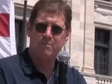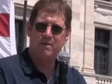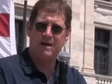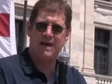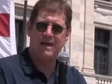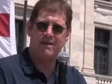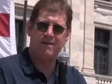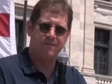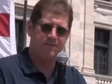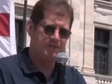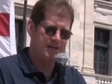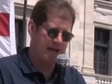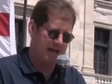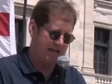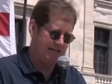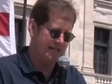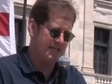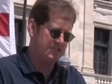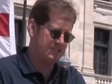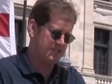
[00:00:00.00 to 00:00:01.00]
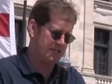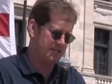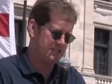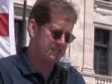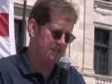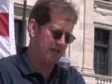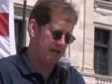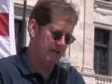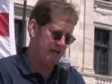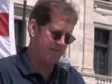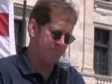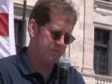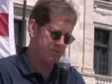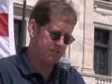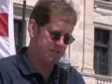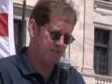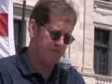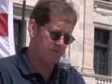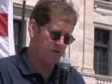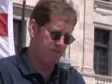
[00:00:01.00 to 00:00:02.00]
pay
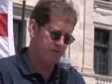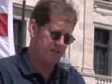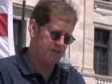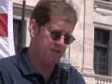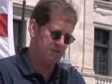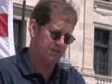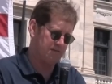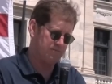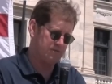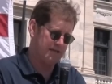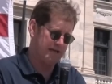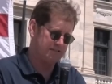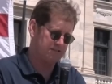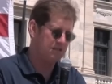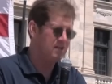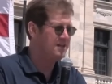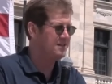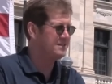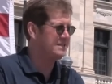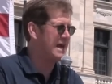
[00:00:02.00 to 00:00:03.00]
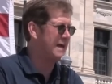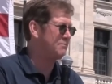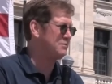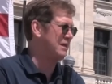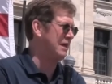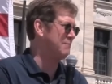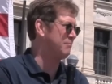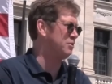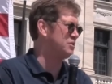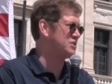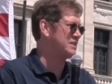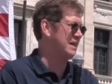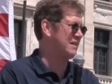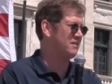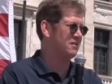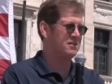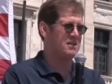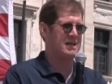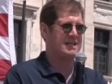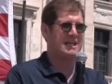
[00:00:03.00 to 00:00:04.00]
96.5% of all the income taxes. Top 10%,
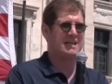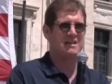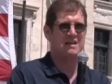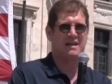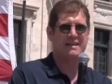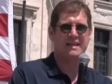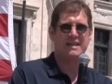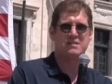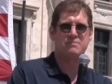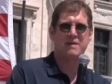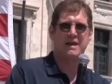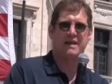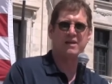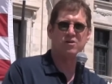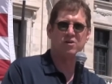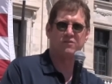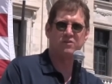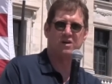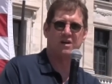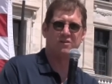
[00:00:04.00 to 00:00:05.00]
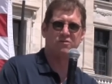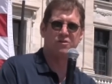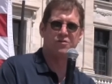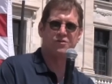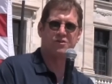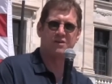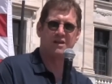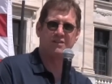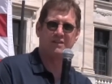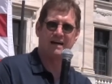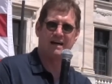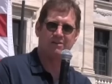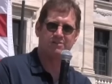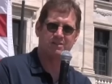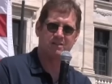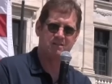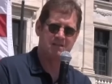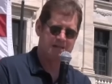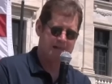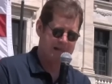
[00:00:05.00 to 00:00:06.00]
the lucky duckies making over
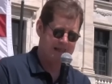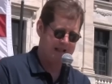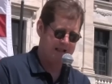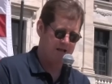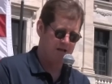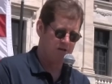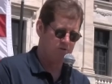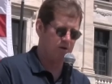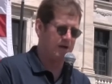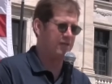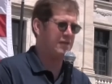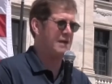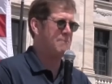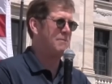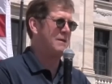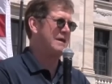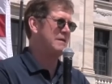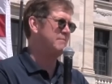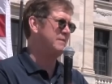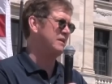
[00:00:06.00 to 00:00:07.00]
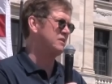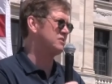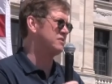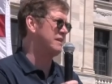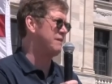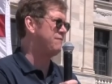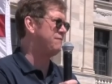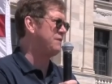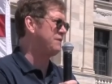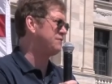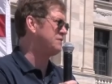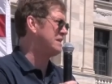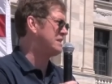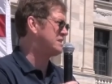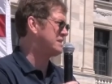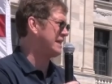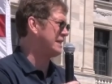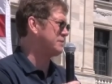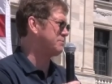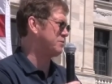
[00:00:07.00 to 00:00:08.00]
130000 why they pay a measly
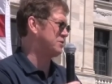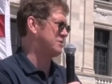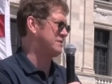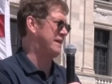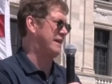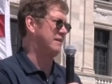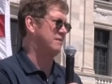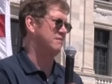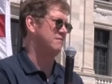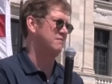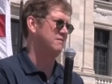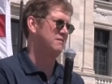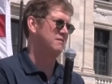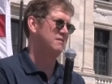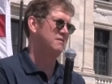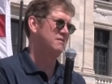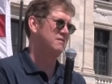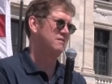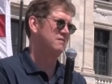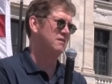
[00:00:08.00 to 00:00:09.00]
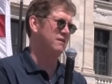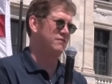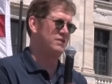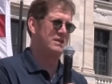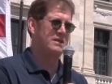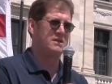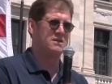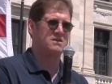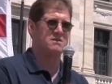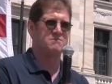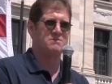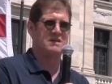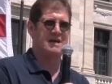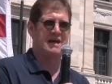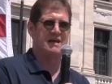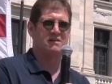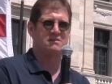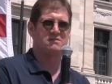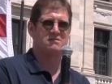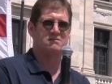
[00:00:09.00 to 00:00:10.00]
56% of the income
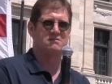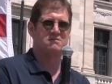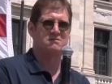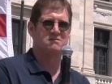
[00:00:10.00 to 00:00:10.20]
tax.